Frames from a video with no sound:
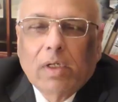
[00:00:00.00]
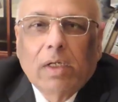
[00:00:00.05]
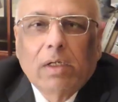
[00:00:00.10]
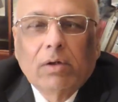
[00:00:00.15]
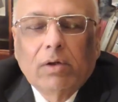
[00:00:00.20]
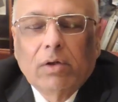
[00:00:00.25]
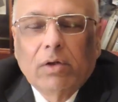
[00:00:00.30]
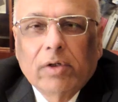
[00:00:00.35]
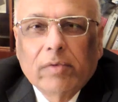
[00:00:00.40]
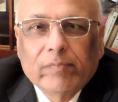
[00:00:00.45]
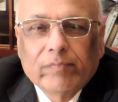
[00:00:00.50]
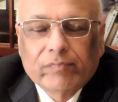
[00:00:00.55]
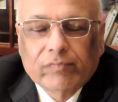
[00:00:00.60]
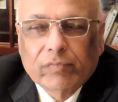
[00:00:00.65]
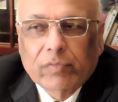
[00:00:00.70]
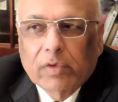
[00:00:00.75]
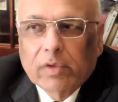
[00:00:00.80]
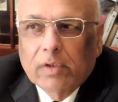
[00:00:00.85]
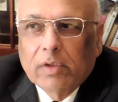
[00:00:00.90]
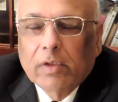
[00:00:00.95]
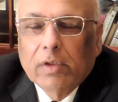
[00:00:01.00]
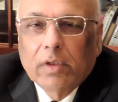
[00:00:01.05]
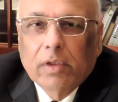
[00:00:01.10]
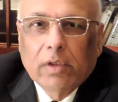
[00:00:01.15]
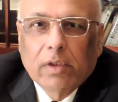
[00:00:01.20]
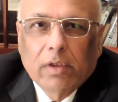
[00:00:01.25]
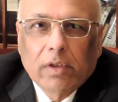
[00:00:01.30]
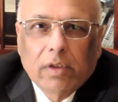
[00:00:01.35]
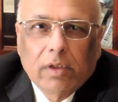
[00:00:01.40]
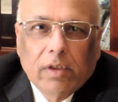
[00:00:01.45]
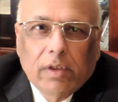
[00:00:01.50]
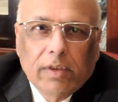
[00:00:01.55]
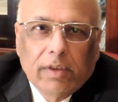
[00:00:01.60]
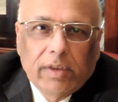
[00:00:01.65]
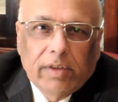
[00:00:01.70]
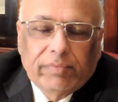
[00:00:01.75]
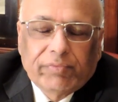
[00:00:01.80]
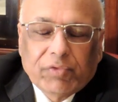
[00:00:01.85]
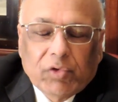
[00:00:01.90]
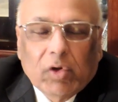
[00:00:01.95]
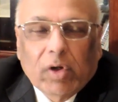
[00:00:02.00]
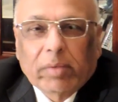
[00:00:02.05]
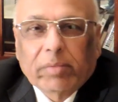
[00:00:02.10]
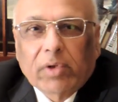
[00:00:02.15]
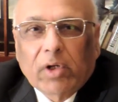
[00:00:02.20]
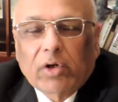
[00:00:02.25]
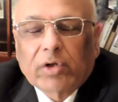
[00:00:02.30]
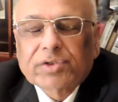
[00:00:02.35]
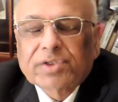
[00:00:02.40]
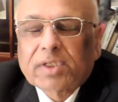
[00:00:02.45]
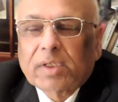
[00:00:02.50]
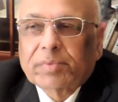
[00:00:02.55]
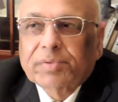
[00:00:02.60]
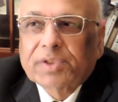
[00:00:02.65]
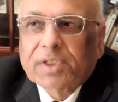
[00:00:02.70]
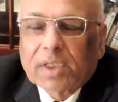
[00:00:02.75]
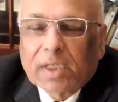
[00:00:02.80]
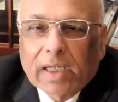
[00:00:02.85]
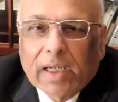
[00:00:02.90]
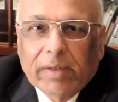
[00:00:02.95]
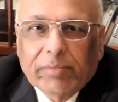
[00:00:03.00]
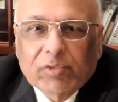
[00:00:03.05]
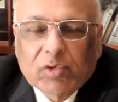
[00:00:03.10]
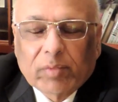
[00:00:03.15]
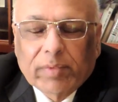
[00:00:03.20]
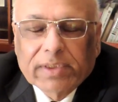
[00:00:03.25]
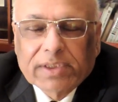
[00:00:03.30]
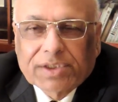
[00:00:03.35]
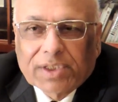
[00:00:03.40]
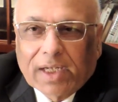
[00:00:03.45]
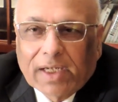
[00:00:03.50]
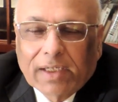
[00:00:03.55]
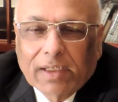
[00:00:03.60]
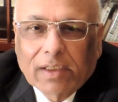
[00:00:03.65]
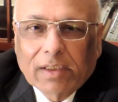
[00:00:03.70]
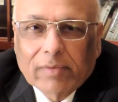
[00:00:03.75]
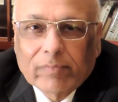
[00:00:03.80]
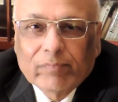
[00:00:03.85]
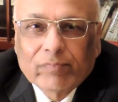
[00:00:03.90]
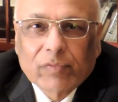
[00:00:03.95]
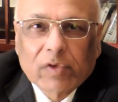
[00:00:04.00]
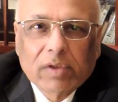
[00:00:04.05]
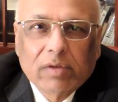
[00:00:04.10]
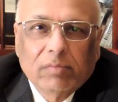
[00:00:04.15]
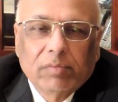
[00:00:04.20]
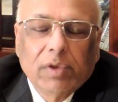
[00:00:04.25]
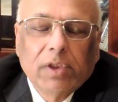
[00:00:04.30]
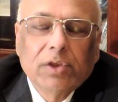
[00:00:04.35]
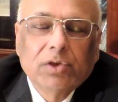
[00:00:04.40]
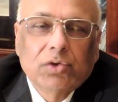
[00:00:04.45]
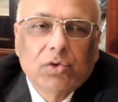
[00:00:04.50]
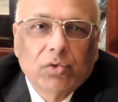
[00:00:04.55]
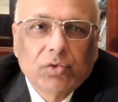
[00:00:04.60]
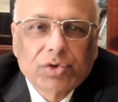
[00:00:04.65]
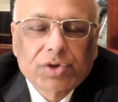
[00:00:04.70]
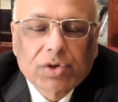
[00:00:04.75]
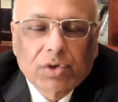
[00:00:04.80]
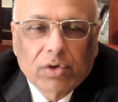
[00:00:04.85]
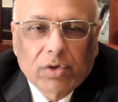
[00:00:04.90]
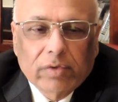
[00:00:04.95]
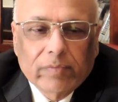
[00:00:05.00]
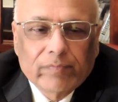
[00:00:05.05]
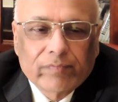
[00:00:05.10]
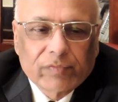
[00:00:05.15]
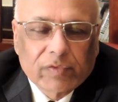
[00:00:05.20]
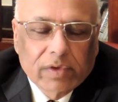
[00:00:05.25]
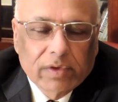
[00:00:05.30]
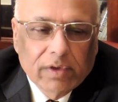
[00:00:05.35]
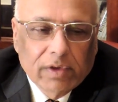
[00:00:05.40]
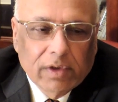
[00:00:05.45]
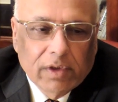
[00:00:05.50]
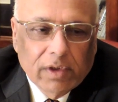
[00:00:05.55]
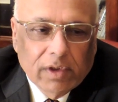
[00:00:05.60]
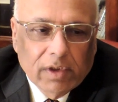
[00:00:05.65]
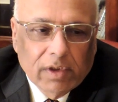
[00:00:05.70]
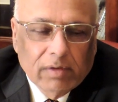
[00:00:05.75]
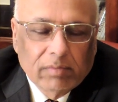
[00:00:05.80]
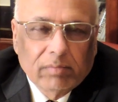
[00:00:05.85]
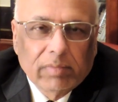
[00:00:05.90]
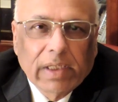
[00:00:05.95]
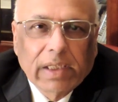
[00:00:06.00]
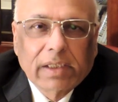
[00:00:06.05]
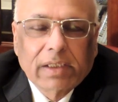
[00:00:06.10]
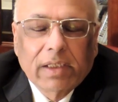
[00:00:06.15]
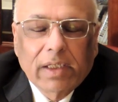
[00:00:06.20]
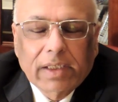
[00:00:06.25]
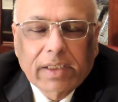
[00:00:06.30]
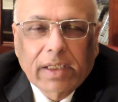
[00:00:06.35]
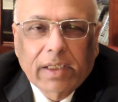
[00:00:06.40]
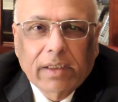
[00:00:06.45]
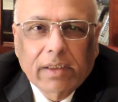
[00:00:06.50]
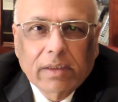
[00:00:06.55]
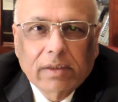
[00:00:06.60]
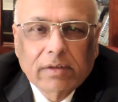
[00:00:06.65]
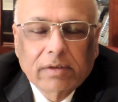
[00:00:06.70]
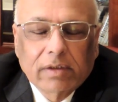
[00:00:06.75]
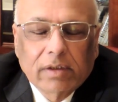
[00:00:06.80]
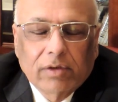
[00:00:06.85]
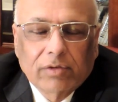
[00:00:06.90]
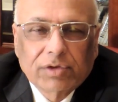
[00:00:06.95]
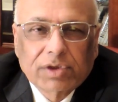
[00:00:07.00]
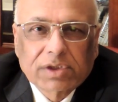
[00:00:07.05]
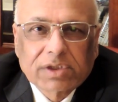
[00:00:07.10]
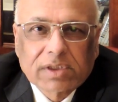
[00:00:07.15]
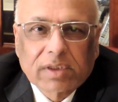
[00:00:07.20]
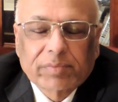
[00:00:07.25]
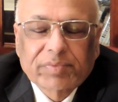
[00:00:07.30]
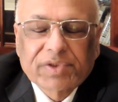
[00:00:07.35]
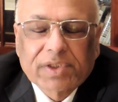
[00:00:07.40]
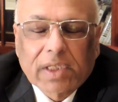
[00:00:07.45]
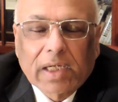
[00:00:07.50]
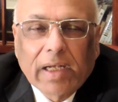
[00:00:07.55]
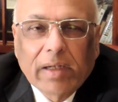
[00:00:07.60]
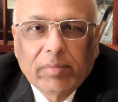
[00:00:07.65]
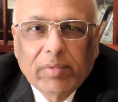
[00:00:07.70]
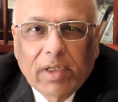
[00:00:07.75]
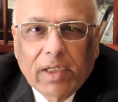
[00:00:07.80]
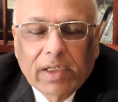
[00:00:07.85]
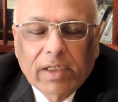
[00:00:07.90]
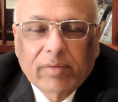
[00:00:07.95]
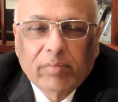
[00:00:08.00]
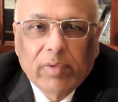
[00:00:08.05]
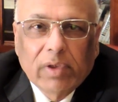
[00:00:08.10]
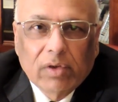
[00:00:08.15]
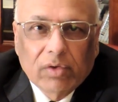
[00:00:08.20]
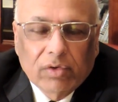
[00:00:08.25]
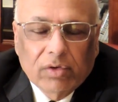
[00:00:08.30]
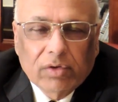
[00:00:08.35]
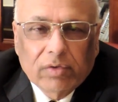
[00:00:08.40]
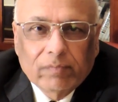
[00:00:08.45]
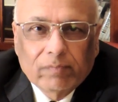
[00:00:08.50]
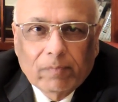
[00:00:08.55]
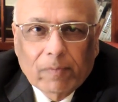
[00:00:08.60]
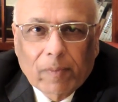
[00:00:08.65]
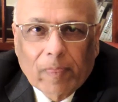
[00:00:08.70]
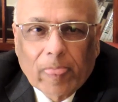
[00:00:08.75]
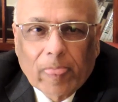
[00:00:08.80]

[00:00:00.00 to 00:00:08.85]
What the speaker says: Hello. If you have not subscribed to my channel, please do so by clicking on the subscribe link below.